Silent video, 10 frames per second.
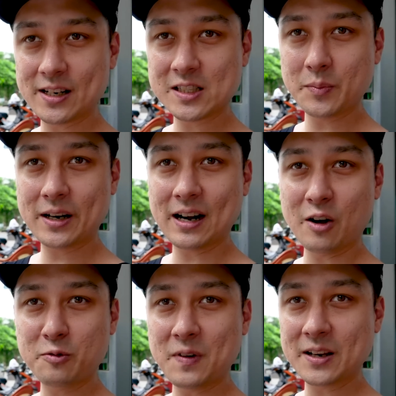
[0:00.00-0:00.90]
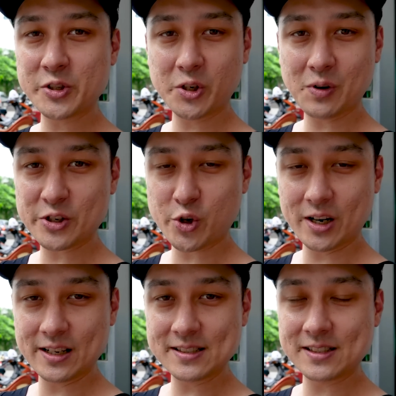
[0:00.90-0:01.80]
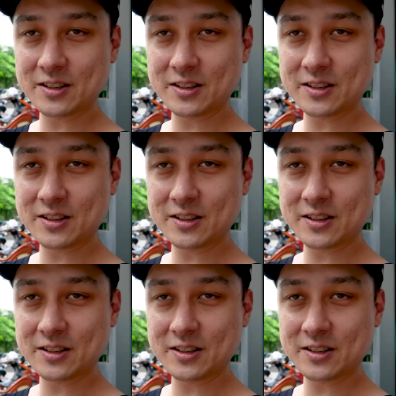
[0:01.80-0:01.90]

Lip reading: It doesn't matter how fancy your restaurant is.